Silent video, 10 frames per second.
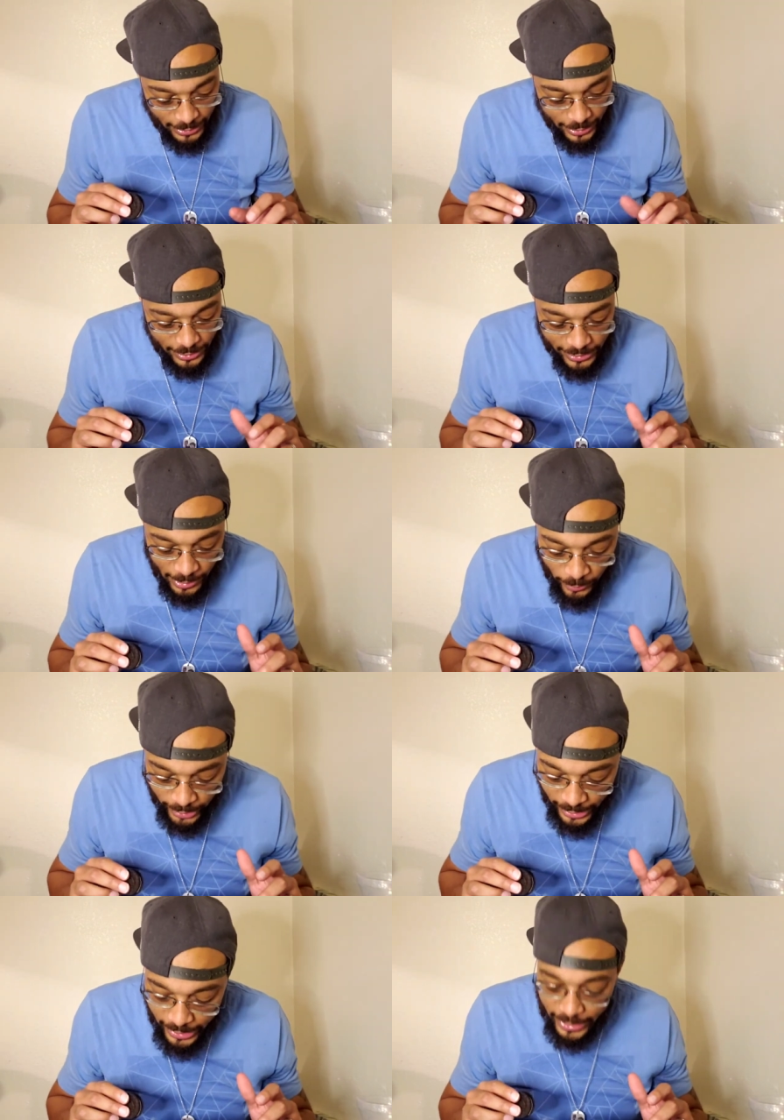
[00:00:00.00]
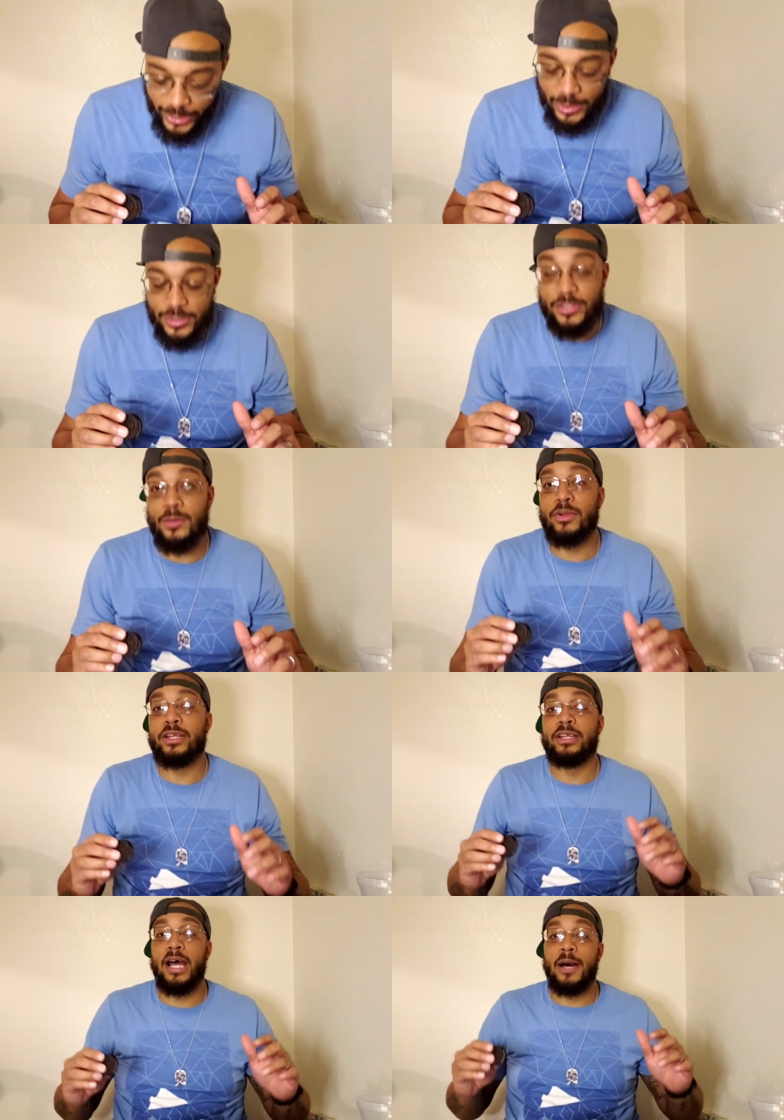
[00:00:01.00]
There's some with it in there. There's some with
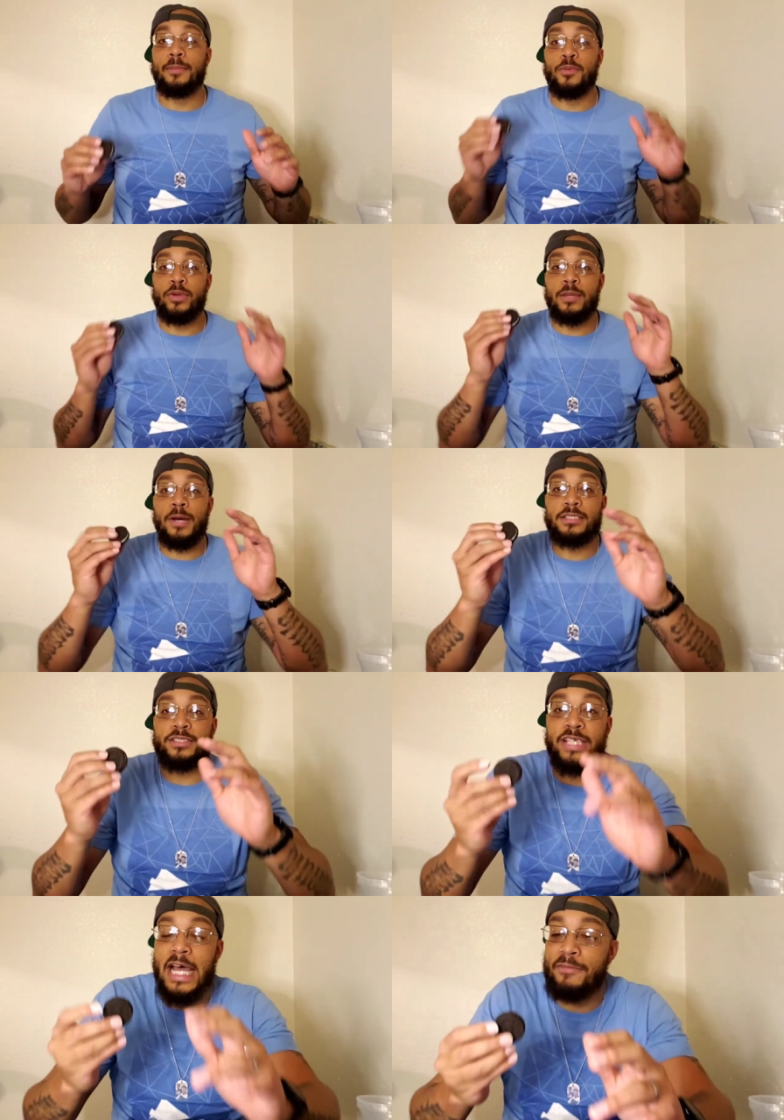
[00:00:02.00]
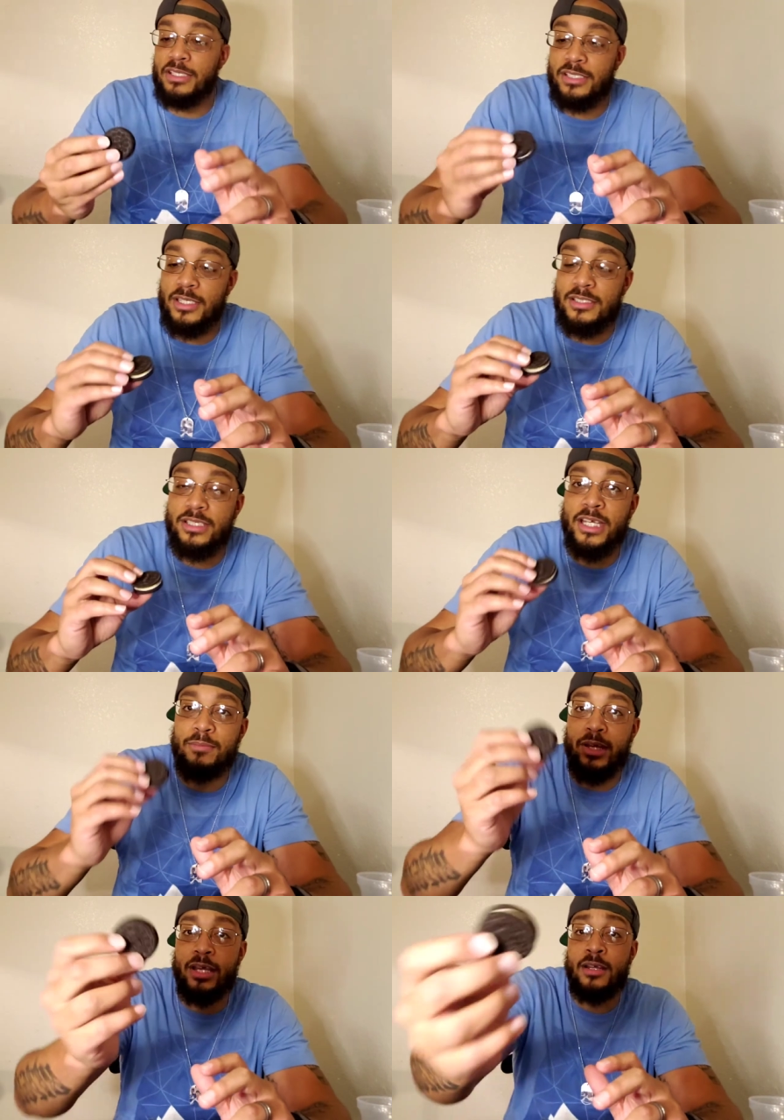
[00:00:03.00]
it not. But we about to dive into this
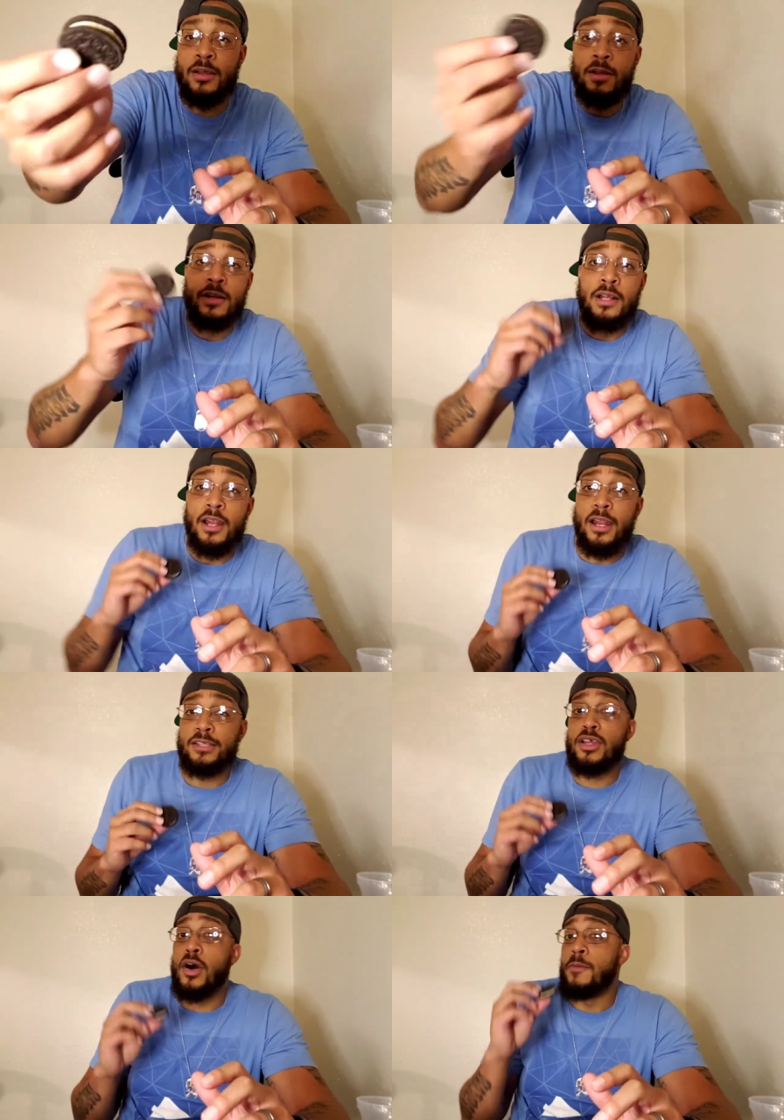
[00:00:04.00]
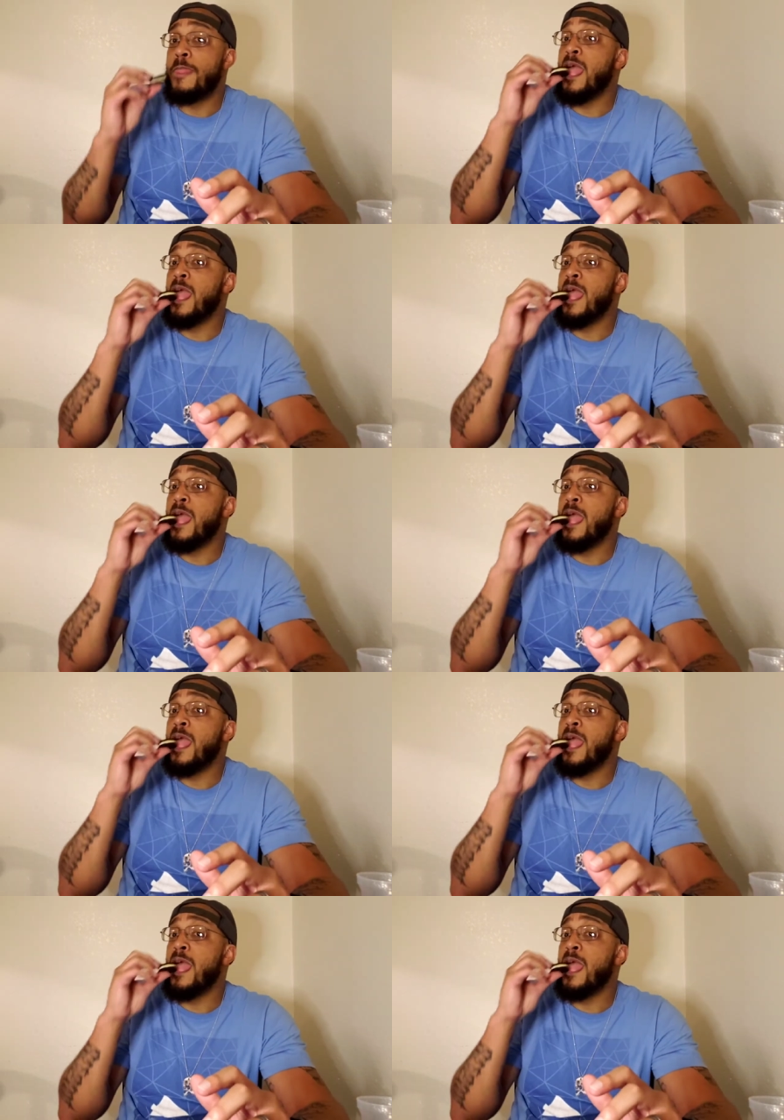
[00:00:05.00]
thing, man. Let's go.